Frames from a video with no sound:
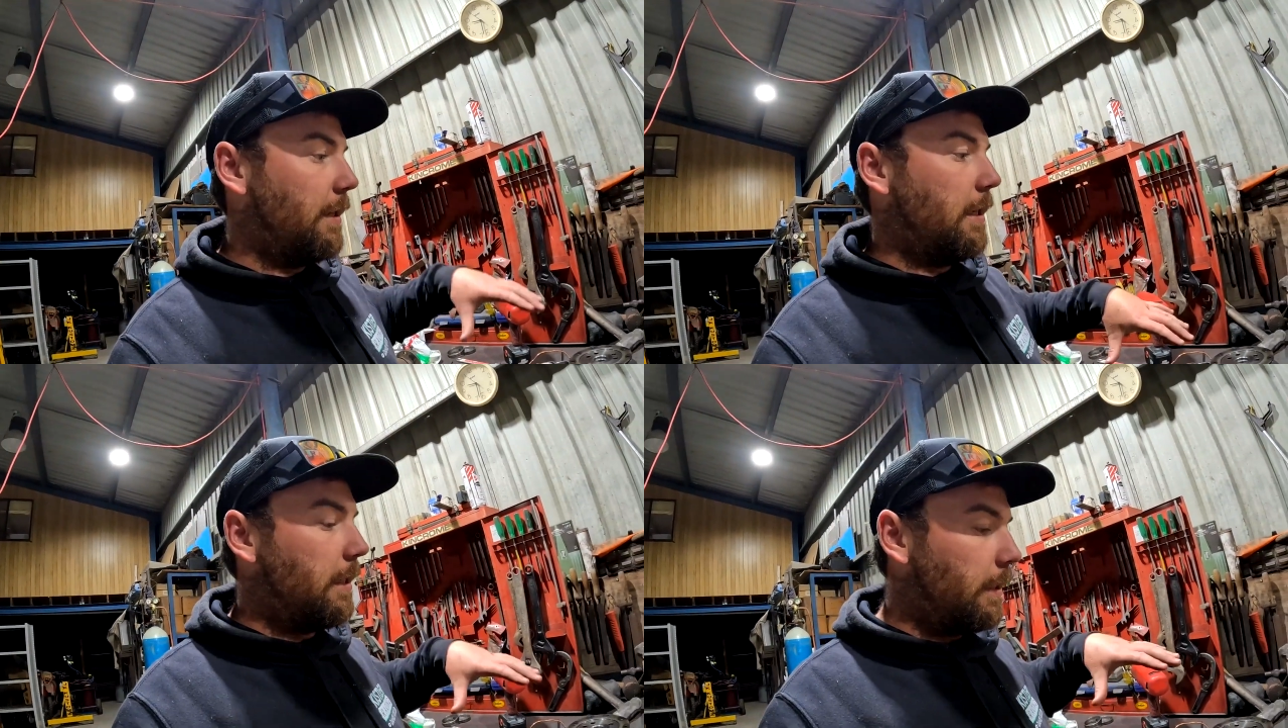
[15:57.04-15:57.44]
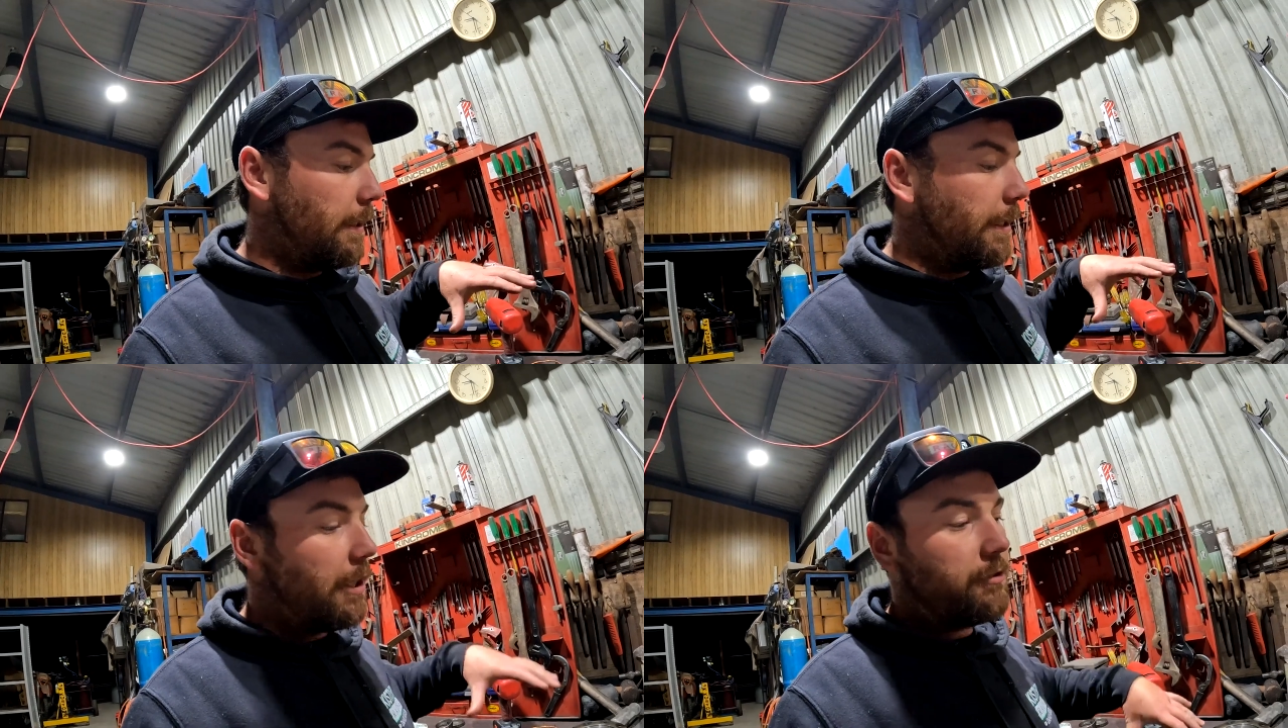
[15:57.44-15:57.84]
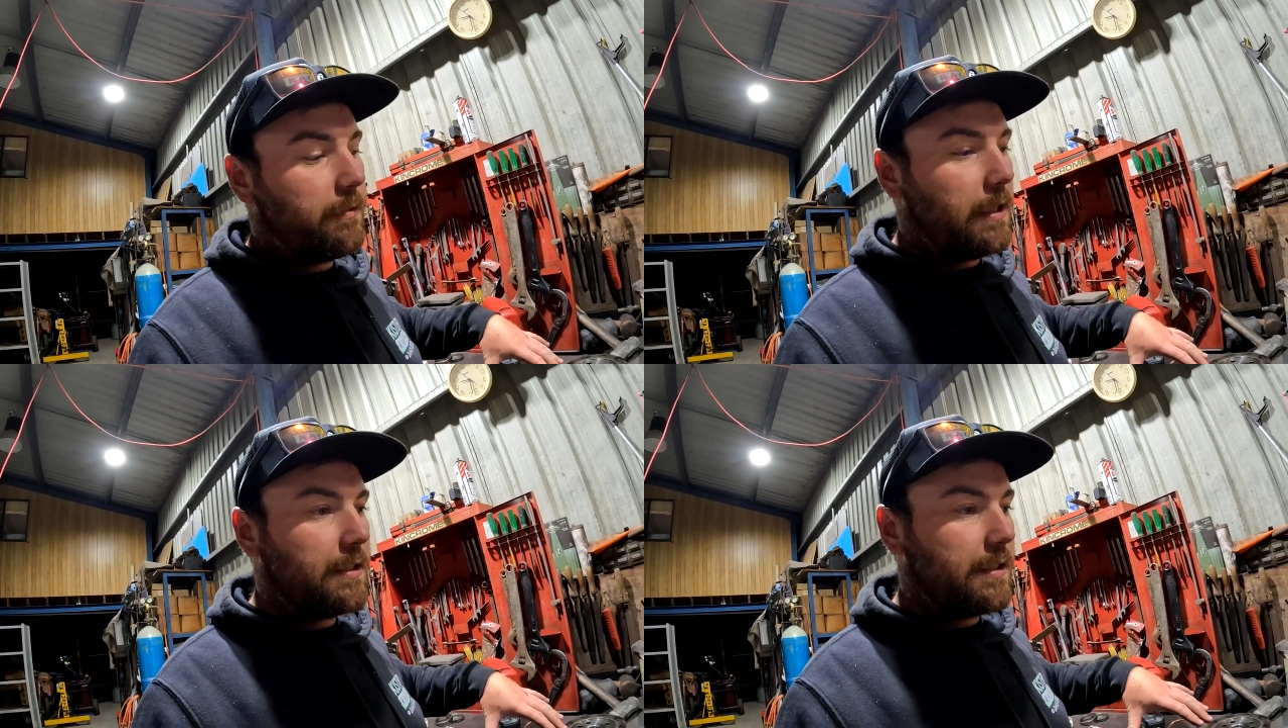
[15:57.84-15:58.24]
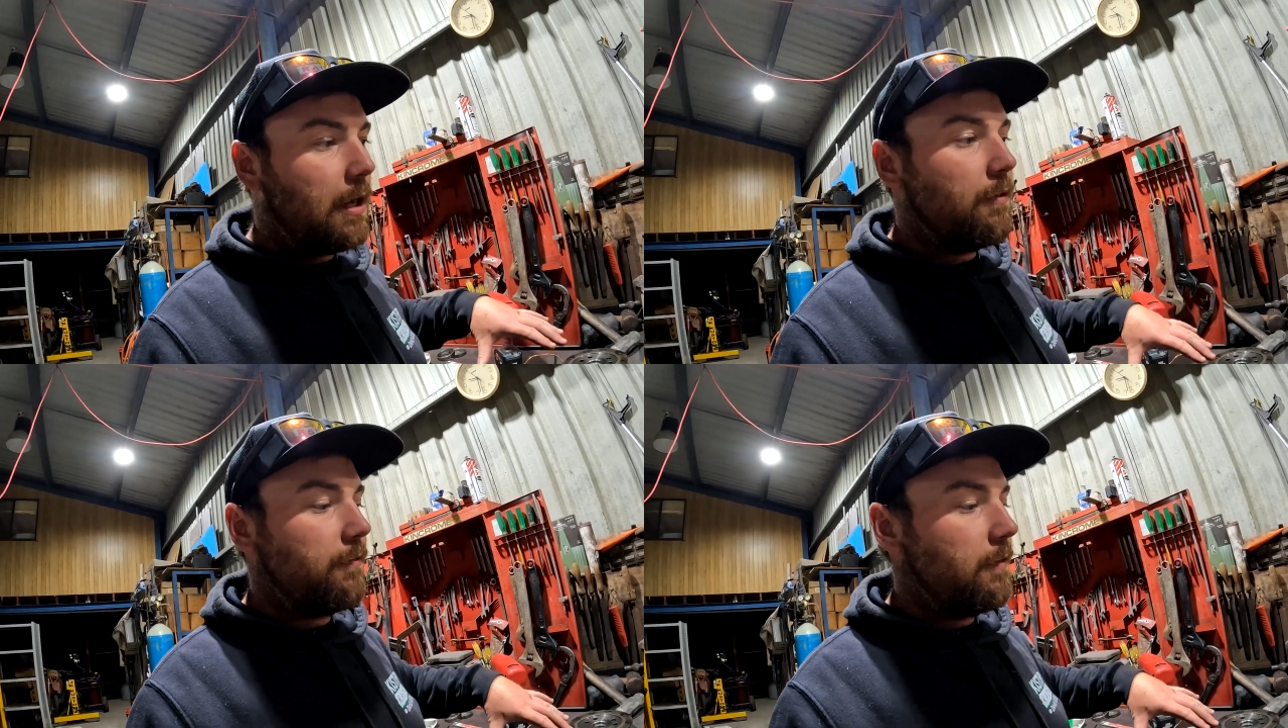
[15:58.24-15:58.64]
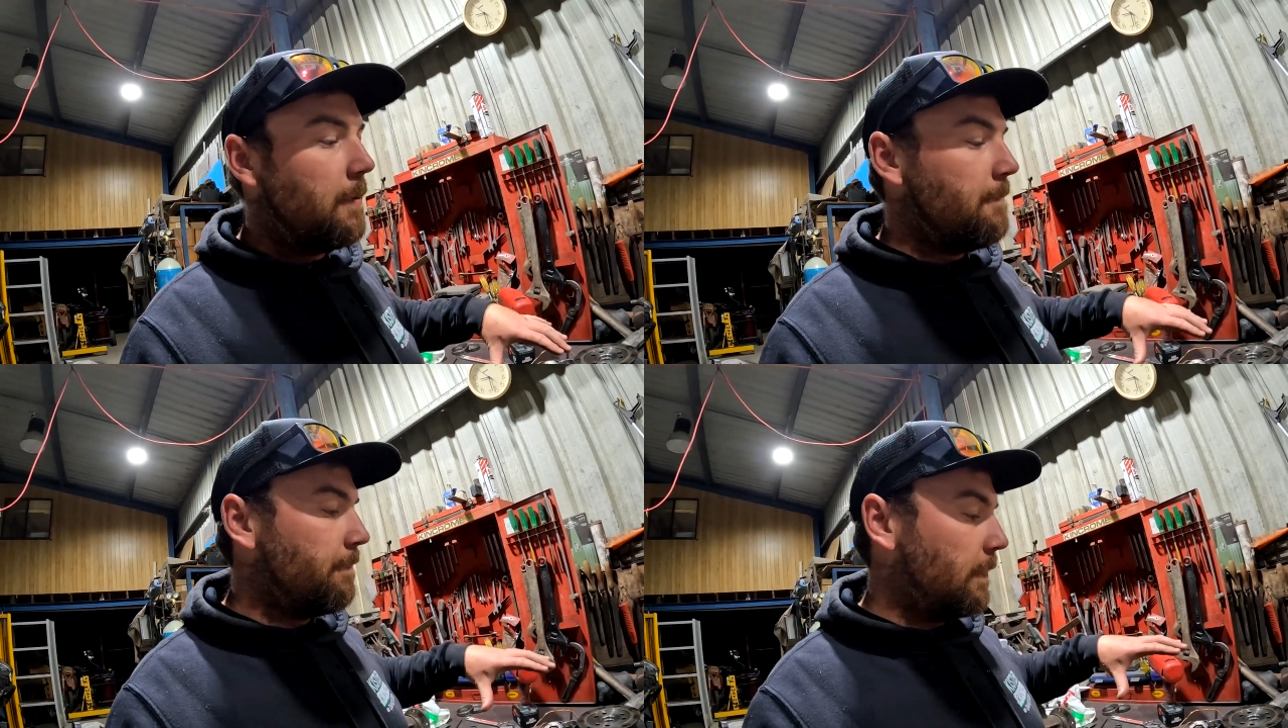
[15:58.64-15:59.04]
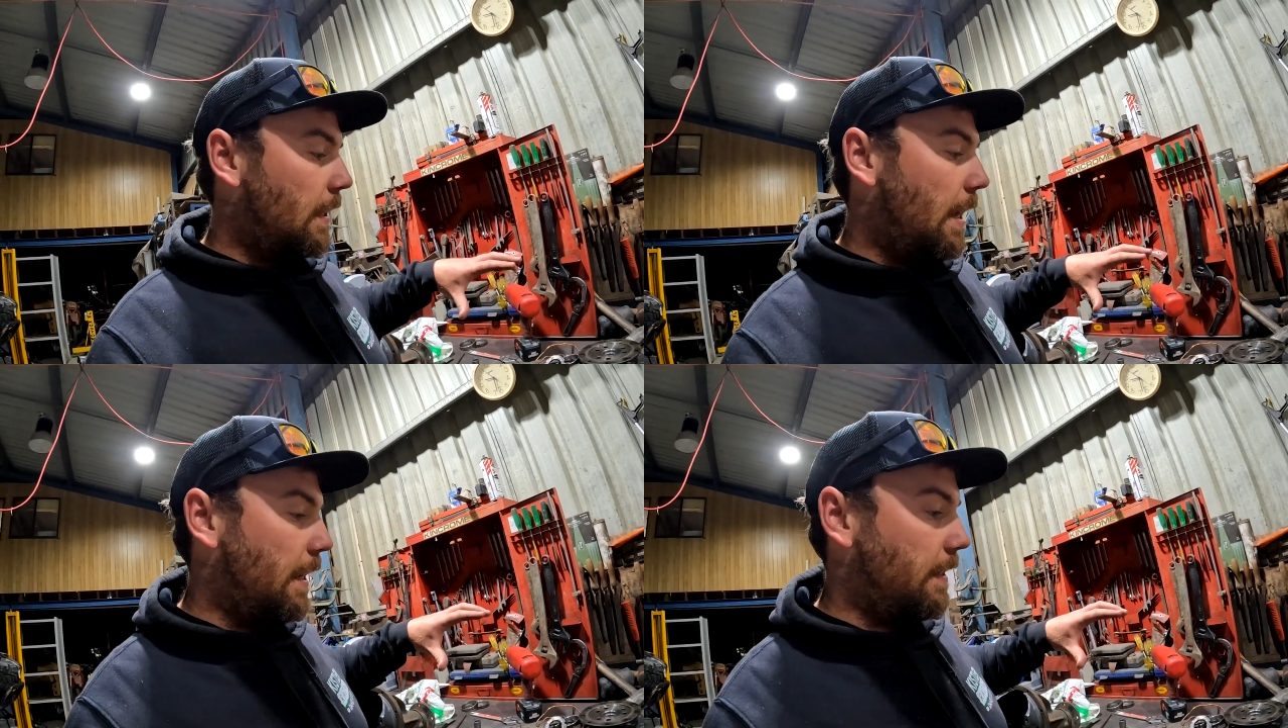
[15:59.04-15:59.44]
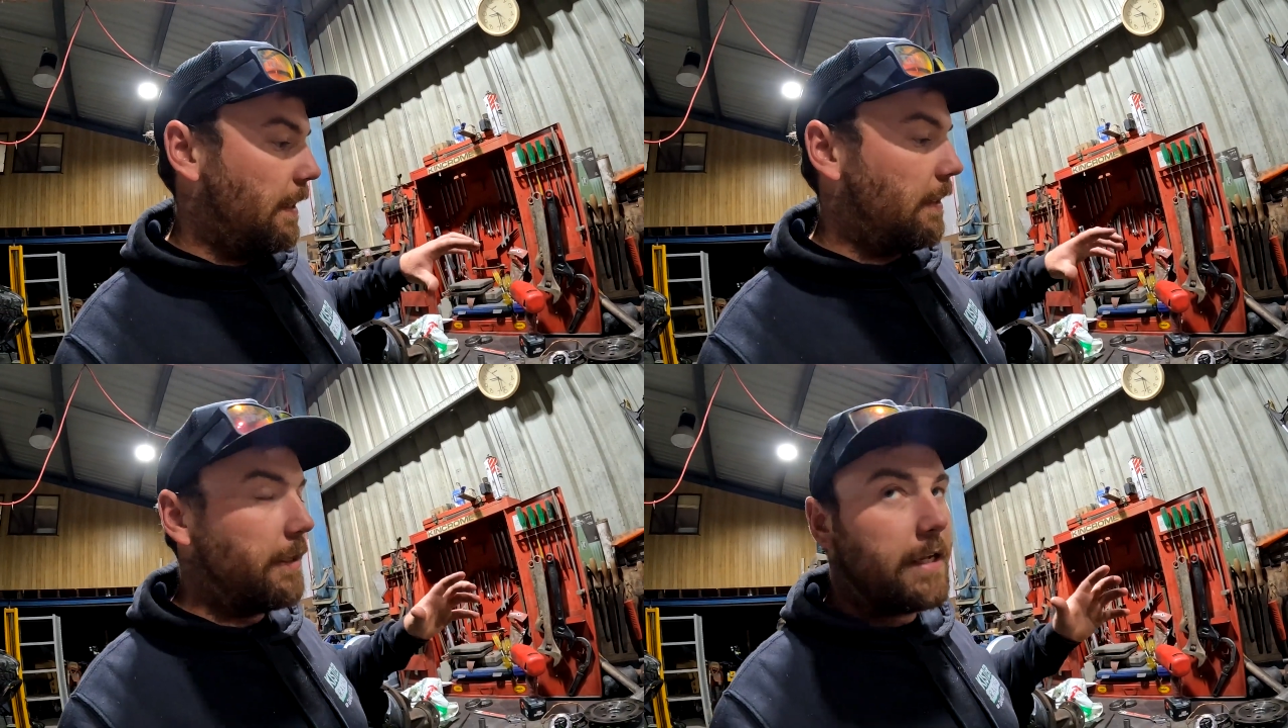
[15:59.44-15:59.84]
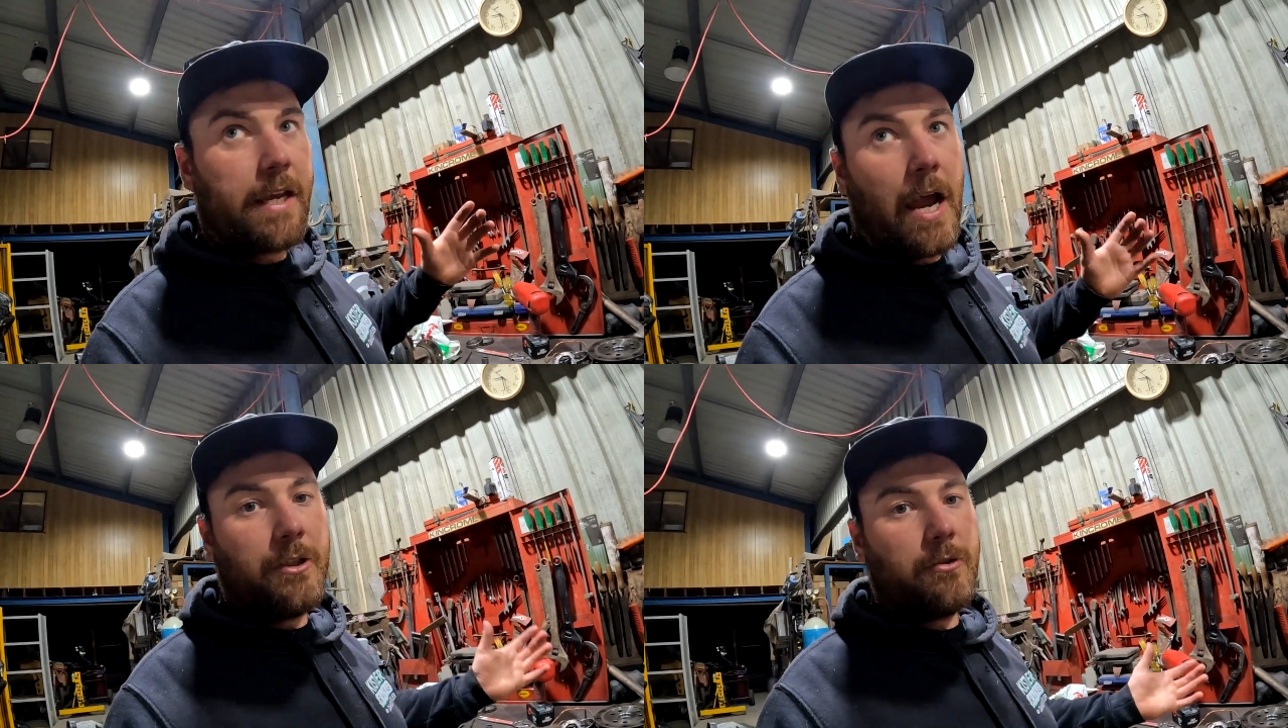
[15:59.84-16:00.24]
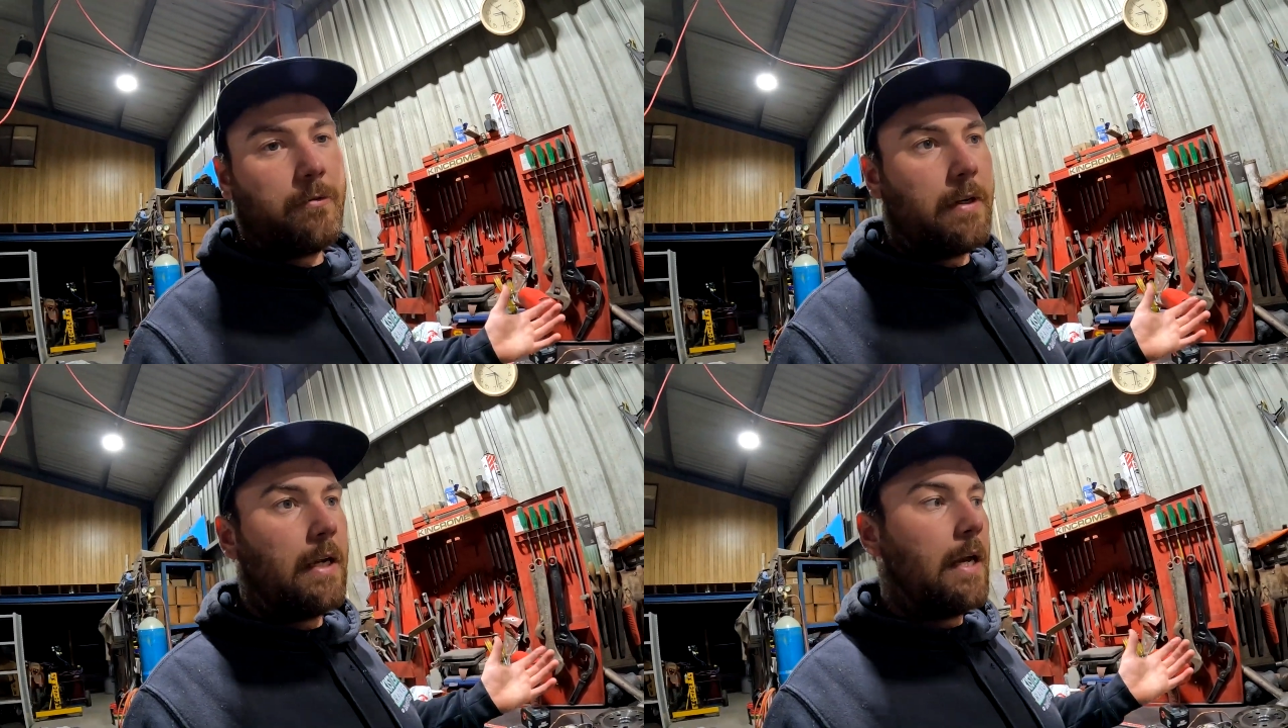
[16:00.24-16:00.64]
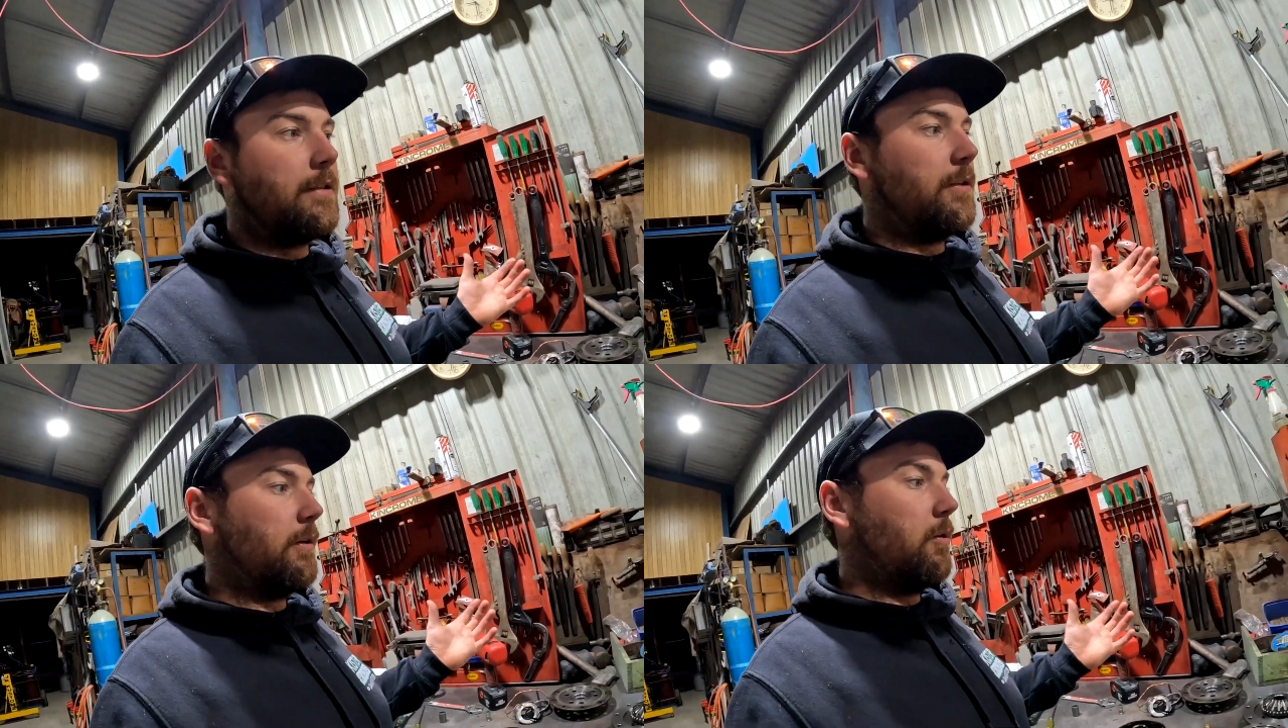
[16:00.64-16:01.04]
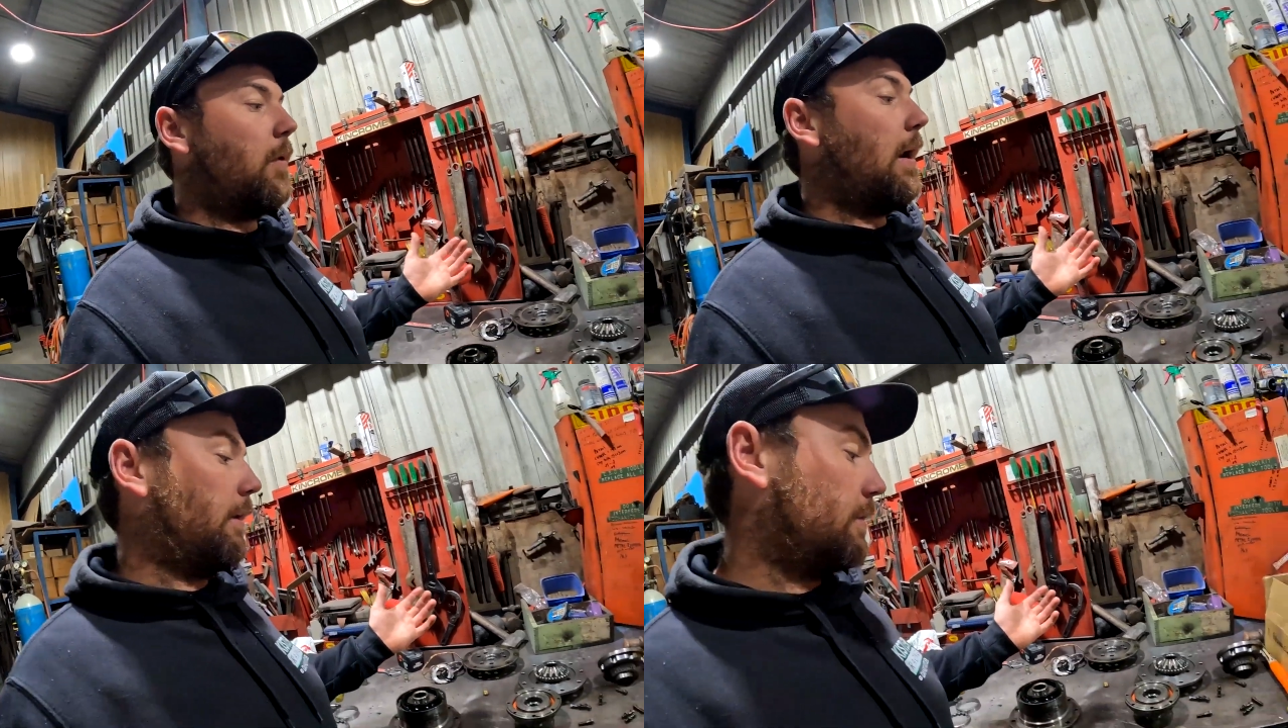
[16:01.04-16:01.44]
of the engagement ring itself, and then the engagement ring has like a wave.